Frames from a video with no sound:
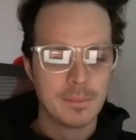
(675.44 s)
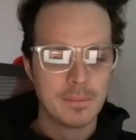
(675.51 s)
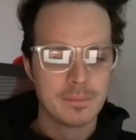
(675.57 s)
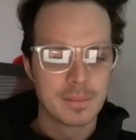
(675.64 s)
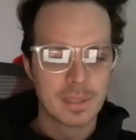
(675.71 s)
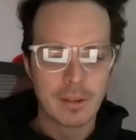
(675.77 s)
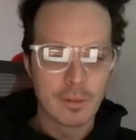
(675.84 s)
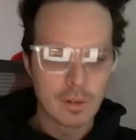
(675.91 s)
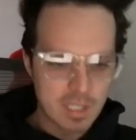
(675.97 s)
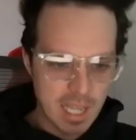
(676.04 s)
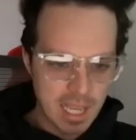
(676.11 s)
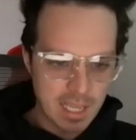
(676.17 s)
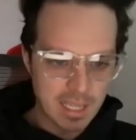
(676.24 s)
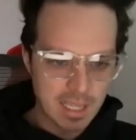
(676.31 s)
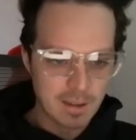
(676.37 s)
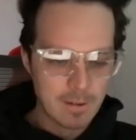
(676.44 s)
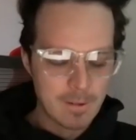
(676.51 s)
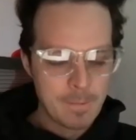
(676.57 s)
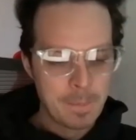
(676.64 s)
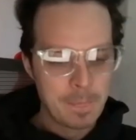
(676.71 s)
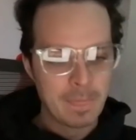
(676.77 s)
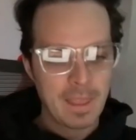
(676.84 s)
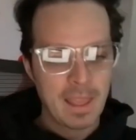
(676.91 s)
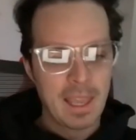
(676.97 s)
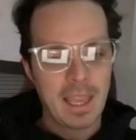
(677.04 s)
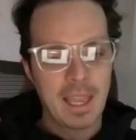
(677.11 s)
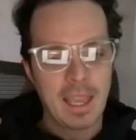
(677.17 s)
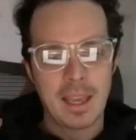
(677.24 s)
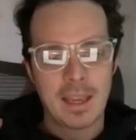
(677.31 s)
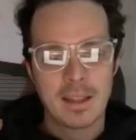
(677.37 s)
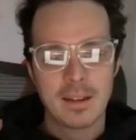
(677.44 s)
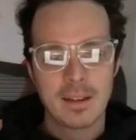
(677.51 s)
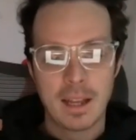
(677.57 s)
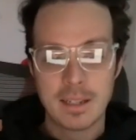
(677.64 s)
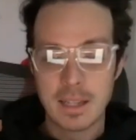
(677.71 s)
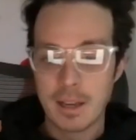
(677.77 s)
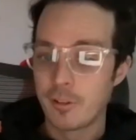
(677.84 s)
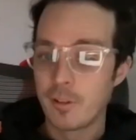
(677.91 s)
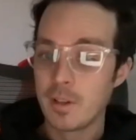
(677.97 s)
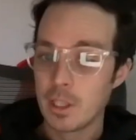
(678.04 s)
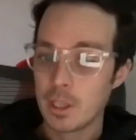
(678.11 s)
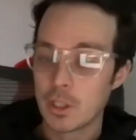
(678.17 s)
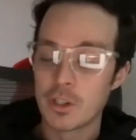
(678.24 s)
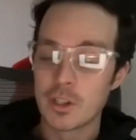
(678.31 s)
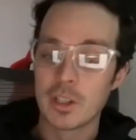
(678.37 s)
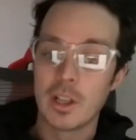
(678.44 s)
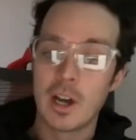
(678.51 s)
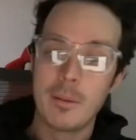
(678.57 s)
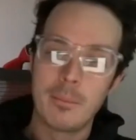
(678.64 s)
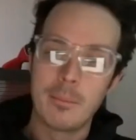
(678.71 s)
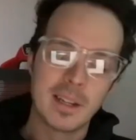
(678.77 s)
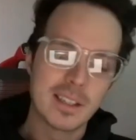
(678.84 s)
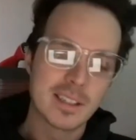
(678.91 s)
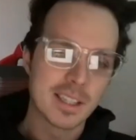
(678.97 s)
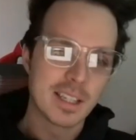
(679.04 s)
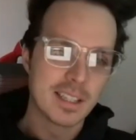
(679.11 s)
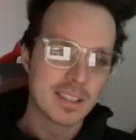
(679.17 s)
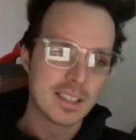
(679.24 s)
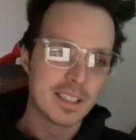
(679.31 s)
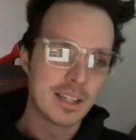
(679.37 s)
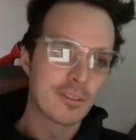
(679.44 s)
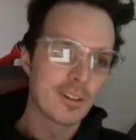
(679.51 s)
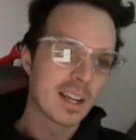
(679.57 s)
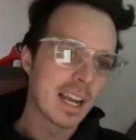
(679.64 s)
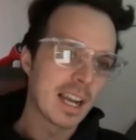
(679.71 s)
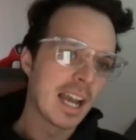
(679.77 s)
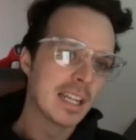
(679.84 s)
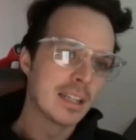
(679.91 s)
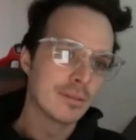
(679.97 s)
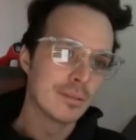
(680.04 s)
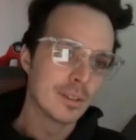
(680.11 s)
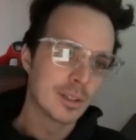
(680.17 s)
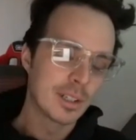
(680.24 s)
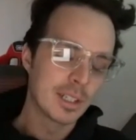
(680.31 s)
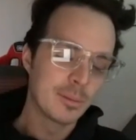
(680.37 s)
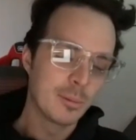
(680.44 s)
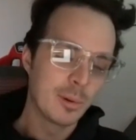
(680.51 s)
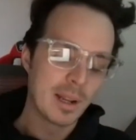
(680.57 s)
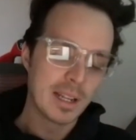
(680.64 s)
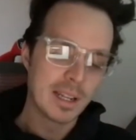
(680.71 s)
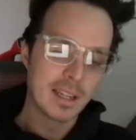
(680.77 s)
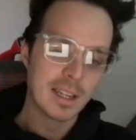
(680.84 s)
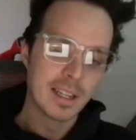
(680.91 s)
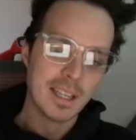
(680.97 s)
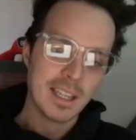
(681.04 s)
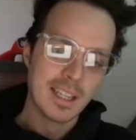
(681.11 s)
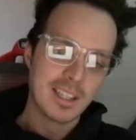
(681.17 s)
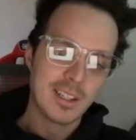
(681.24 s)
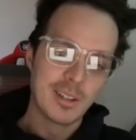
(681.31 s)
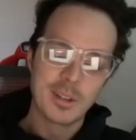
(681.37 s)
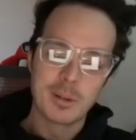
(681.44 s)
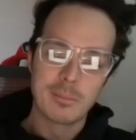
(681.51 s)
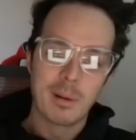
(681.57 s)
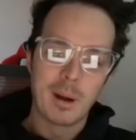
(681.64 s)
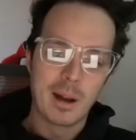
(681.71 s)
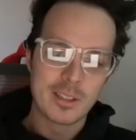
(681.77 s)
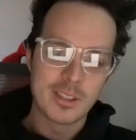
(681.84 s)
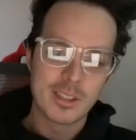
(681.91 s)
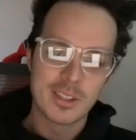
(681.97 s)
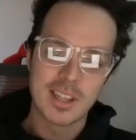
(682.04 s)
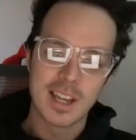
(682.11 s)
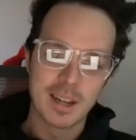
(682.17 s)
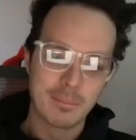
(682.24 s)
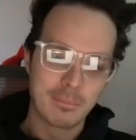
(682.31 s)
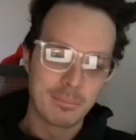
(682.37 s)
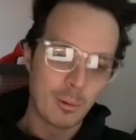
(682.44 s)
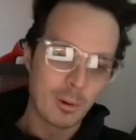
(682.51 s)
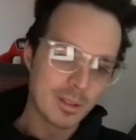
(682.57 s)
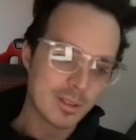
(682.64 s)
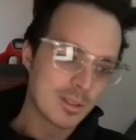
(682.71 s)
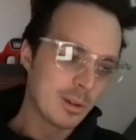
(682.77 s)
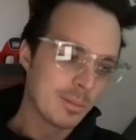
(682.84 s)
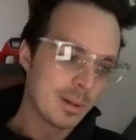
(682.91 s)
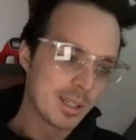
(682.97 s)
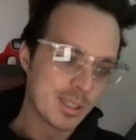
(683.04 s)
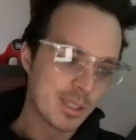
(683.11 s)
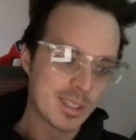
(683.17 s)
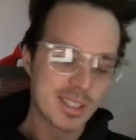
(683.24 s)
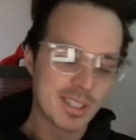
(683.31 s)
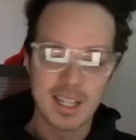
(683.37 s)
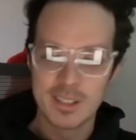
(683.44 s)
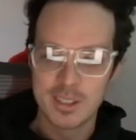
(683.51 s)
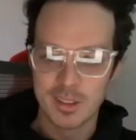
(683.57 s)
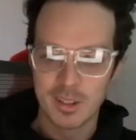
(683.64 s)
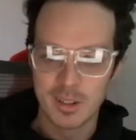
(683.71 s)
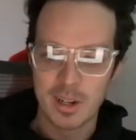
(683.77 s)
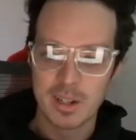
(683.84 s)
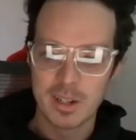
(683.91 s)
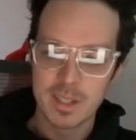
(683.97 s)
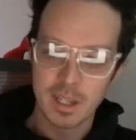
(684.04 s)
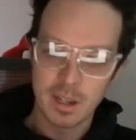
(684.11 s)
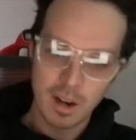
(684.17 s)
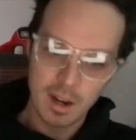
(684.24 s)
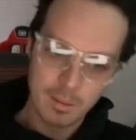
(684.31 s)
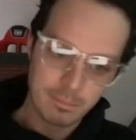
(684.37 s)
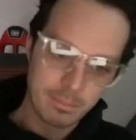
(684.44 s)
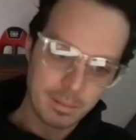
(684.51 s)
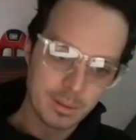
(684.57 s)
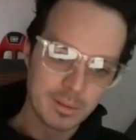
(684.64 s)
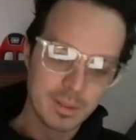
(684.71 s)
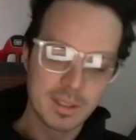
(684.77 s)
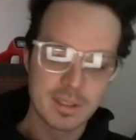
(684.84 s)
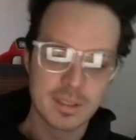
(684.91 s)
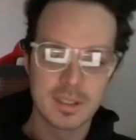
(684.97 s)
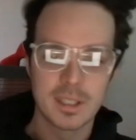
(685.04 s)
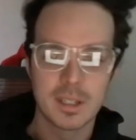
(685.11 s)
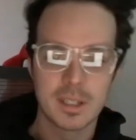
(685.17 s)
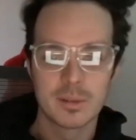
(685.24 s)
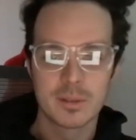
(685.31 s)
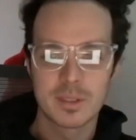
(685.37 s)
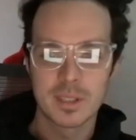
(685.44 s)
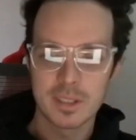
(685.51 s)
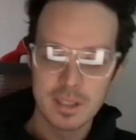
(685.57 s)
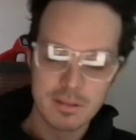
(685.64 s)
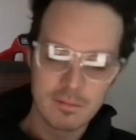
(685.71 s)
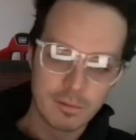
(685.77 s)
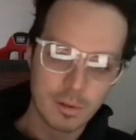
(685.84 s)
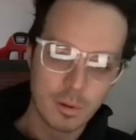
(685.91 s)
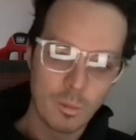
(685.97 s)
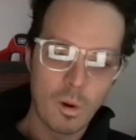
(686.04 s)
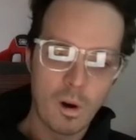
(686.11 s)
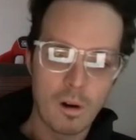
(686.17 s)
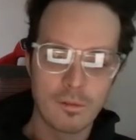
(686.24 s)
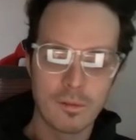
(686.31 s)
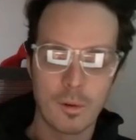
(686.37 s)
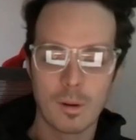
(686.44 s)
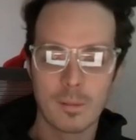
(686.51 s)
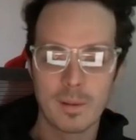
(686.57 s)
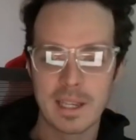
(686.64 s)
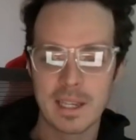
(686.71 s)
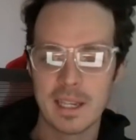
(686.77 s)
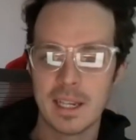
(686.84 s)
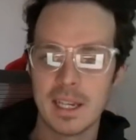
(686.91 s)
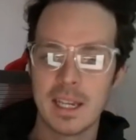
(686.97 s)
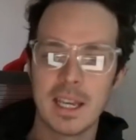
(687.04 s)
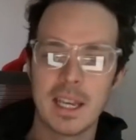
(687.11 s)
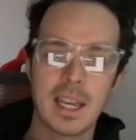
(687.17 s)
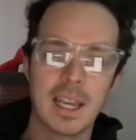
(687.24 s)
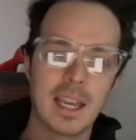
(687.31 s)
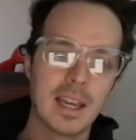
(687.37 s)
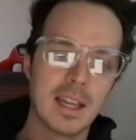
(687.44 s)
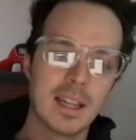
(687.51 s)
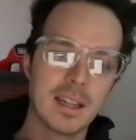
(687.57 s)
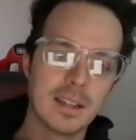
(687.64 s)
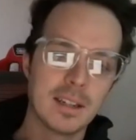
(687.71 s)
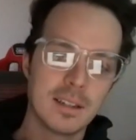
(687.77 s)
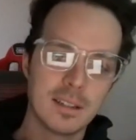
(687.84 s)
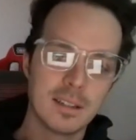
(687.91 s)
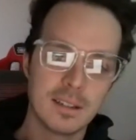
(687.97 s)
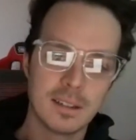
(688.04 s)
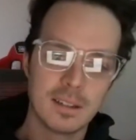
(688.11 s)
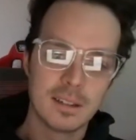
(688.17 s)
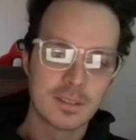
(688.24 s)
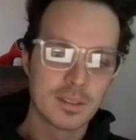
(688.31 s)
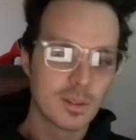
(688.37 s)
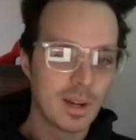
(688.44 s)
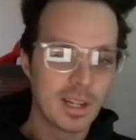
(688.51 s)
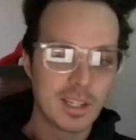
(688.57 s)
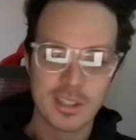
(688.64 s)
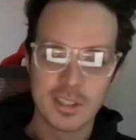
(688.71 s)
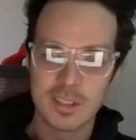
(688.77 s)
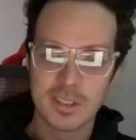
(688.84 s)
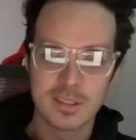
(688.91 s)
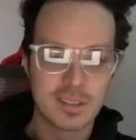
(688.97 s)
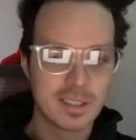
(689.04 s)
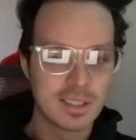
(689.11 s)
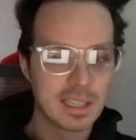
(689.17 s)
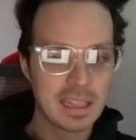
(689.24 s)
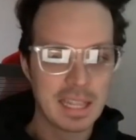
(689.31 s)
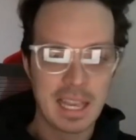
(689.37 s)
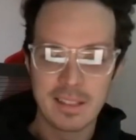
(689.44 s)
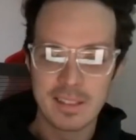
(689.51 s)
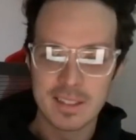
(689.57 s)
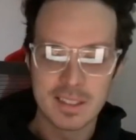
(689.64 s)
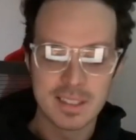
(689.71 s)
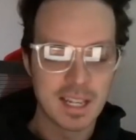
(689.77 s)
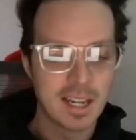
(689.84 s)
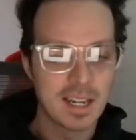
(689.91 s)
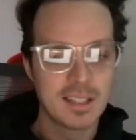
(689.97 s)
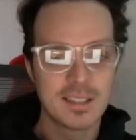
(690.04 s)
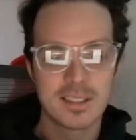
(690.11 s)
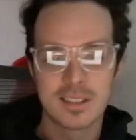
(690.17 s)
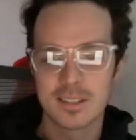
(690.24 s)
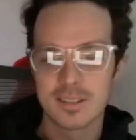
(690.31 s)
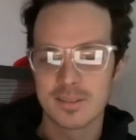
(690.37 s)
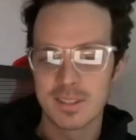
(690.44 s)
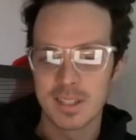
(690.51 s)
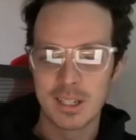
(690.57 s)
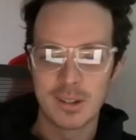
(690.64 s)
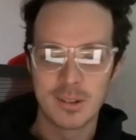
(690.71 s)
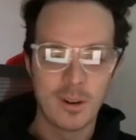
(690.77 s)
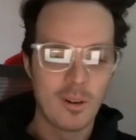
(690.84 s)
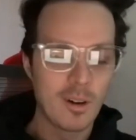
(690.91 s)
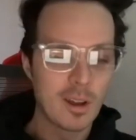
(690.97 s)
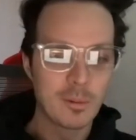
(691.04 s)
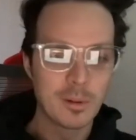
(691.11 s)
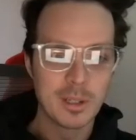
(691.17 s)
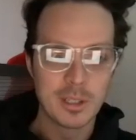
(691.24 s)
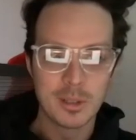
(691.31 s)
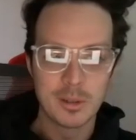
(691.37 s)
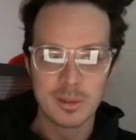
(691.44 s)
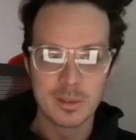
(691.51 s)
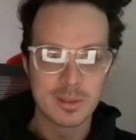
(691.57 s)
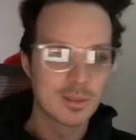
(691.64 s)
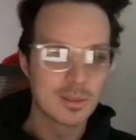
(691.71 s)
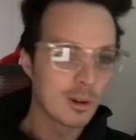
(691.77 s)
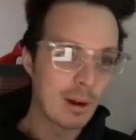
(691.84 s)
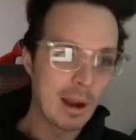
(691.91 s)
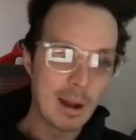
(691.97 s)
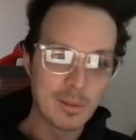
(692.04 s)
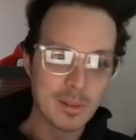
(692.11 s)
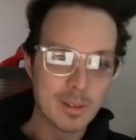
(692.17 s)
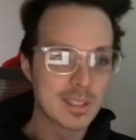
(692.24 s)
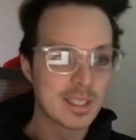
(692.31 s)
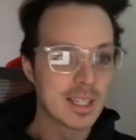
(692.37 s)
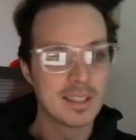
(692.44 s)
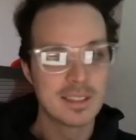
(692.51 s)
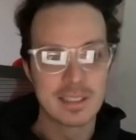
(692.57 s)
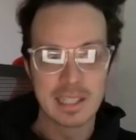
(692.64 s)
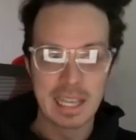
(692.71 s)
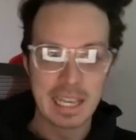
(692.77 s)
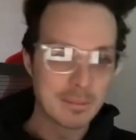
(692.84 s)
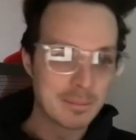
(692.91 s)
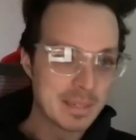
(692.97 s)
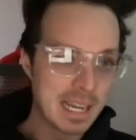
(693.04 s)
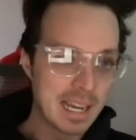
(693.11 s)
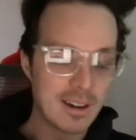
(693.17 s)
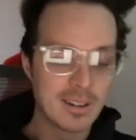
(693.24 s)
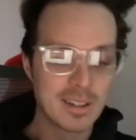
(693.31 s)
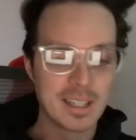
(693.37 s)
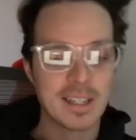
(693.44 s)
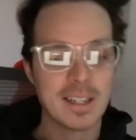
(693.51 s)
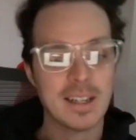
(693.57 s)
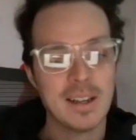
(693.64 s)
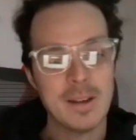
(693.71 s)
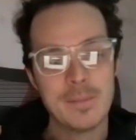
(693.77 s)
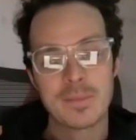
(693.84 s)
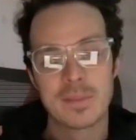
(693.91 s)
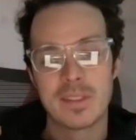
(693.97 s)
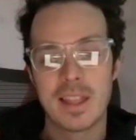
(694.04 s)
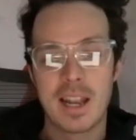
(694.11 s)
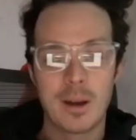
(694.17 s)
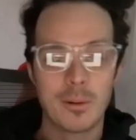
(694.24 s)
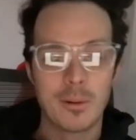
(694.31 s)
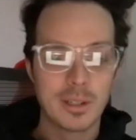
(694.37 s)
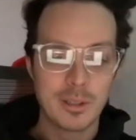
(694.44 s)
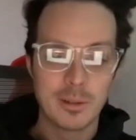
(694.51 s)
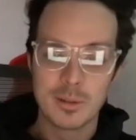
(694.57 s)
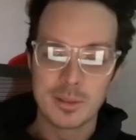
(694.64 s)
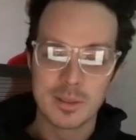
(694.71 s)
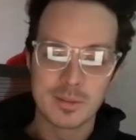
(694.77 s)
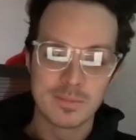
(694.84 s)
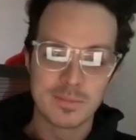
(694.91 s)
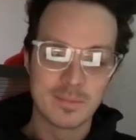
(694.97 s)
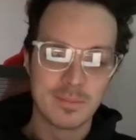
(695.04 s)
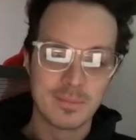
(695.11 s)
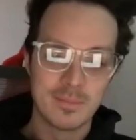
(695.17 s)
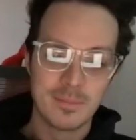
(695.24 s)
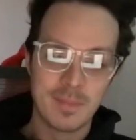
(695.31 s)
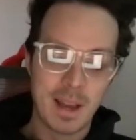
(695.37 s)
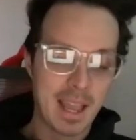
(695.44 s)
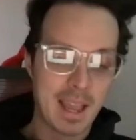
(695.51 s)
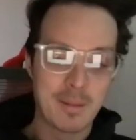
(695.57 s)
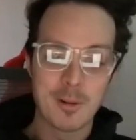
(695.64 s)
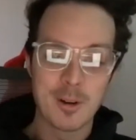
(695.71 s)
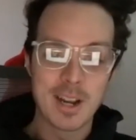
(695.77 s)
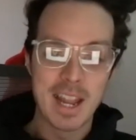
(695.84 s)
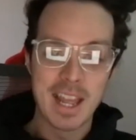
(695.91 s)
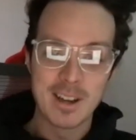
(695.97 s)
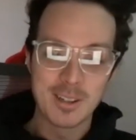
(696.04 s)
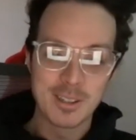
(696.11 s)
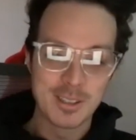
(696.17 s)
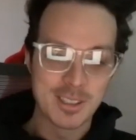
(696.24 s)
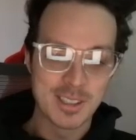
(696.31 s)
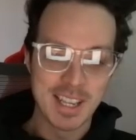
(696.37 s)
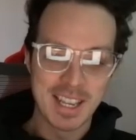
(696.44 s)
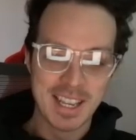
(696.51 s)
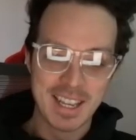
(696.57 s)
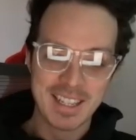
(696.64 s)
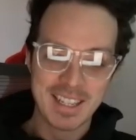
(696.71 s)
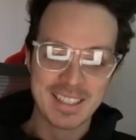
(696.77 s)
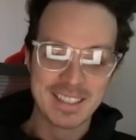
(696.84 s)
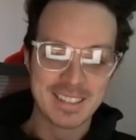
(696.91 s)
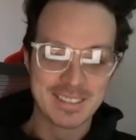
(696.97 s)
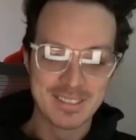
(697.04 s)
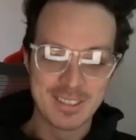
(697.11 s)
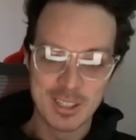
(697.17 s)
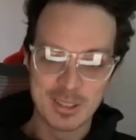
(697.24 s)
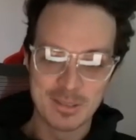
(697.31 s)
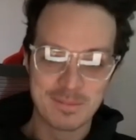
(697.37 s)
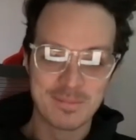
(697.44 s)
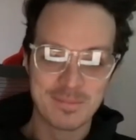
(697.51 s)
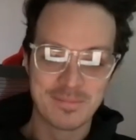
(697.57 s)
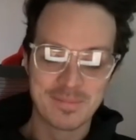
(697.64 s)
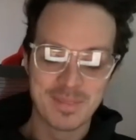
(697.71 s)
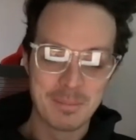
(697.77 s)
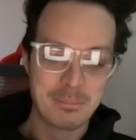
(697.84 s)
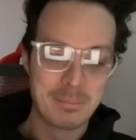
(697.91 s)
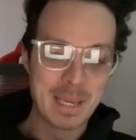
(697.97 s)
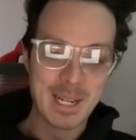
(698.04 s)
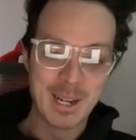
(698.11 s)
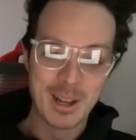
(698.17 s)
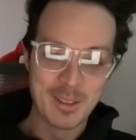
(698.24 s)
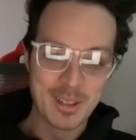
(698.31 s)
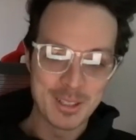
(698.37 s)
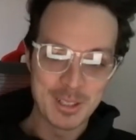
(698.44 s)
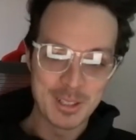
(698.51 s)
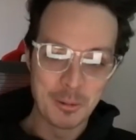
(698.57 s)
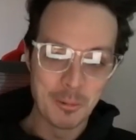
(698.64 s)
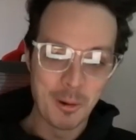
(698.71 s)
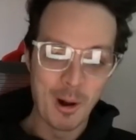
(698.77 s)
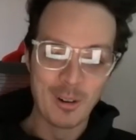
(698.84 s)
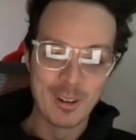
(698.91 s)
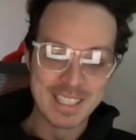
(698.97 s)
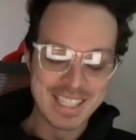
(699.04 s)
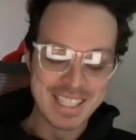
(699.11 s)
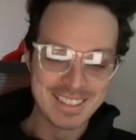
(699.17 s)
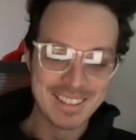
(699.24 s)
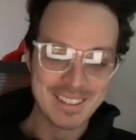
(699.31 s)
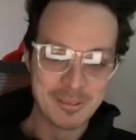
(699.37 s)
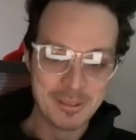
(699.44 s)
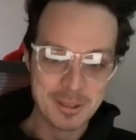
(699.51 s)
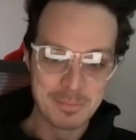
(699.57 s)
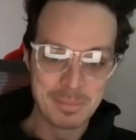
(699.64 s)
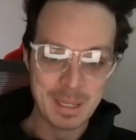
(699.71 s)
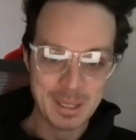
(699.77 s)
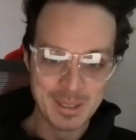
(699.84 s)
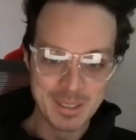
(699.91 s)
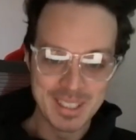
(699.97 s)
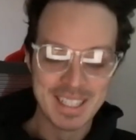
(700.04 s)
give or take, and I definitely learned a lot, but it's a different kind of learning when, your boss just kind of points to a bunch of studs on the ground. He's like, all right, build this, 16-foot wall for me. And so I just lay the studs, all I would do is crown the studs, lay them down, and then I would use a hammer and nails and just beat on this little wall until it was built.